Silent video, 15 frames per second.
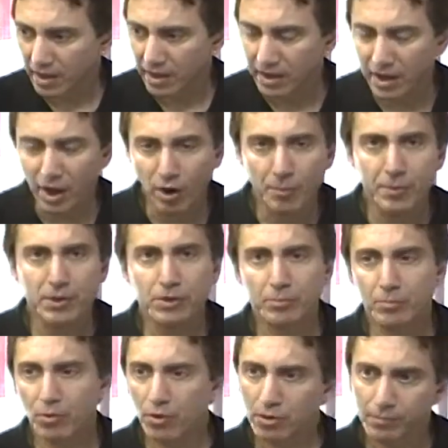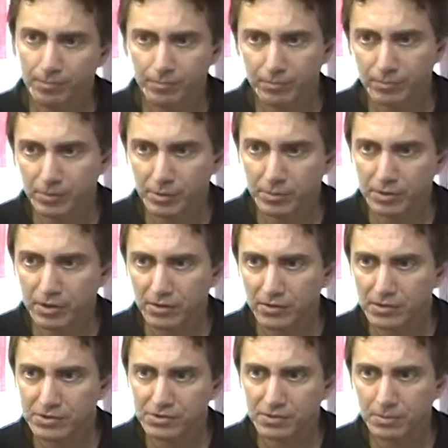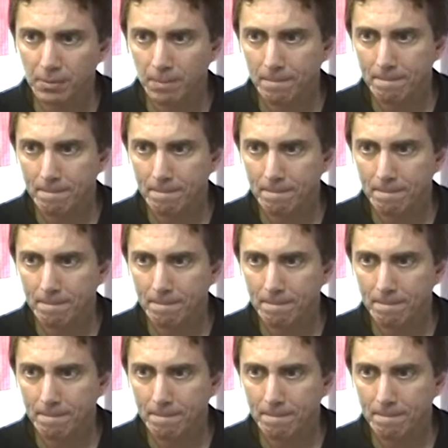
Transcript: in helping the poor, libertarians?